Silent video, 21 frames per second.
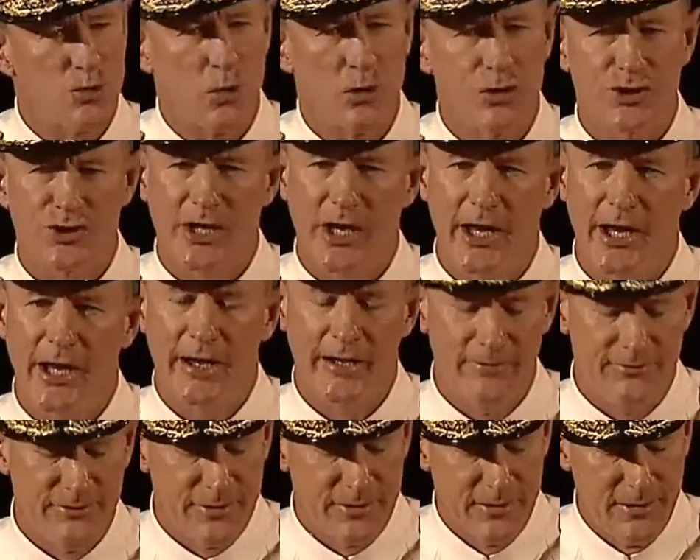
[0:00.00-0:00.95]
were
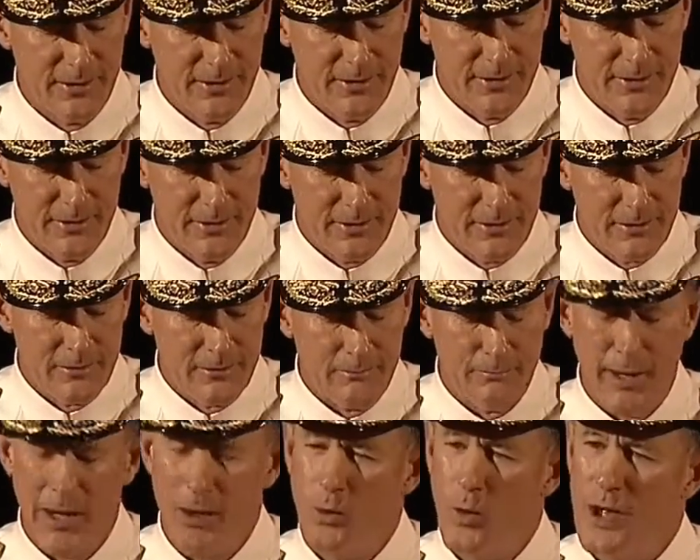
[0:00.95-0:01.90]
saved
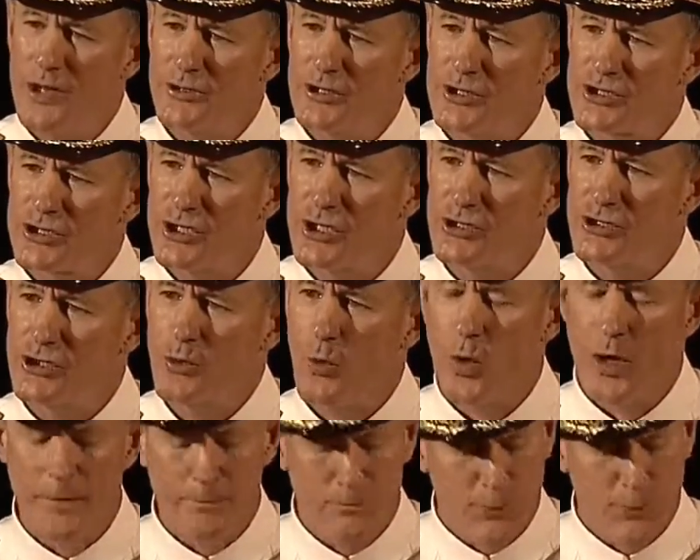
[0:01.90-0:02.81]
by one decision, one